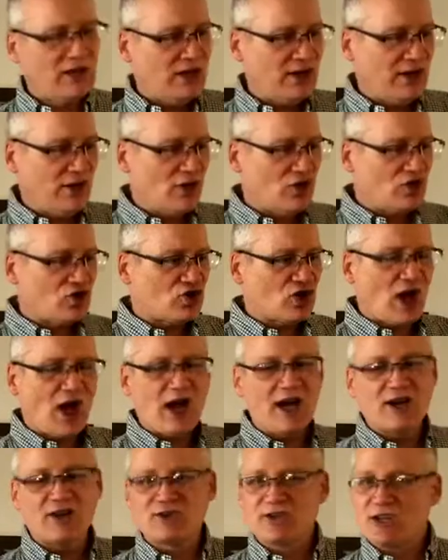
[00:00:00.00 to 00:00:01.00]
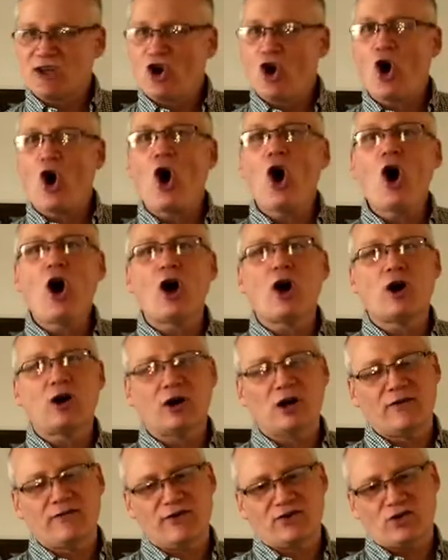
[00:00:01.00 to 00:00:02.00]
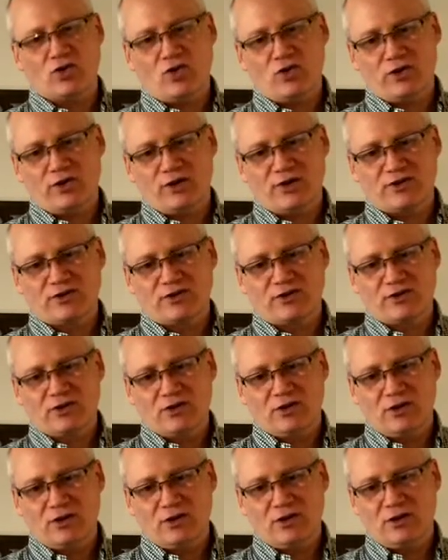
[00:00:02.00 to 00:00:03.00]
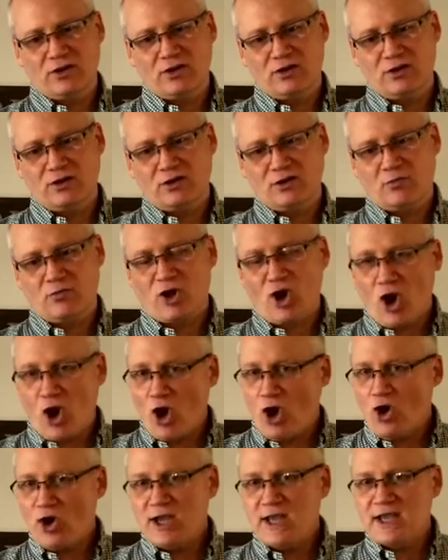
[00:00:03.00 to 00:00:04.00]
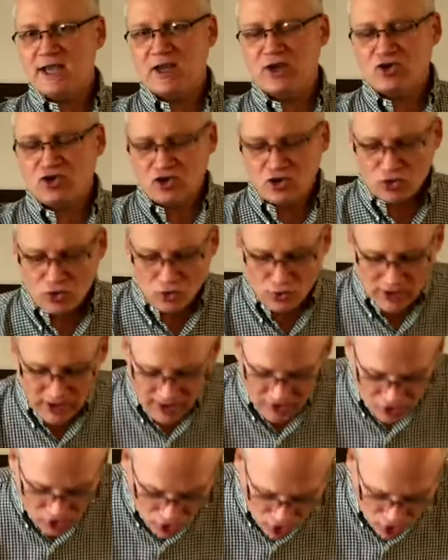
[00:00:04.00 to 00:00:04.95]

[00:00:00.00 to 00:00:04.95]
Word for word: Here, John is in awe of his holiness. But all he can do is